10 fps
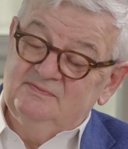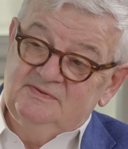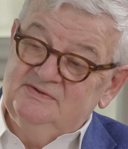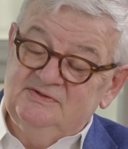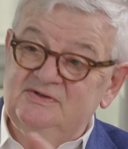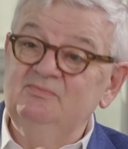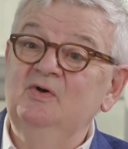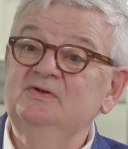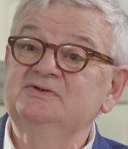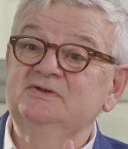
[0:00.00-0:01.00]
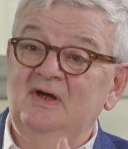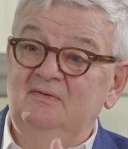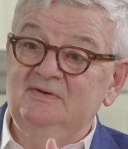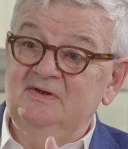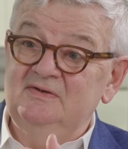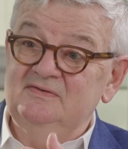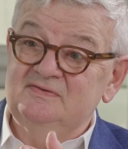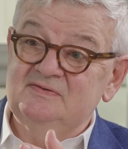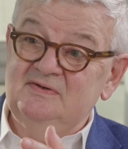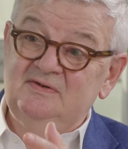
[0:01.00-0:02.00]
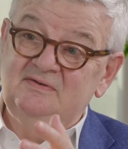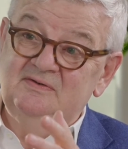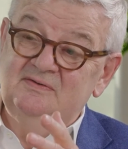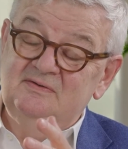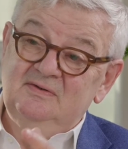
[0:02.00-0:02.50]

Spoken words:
which is emerging nowadays in the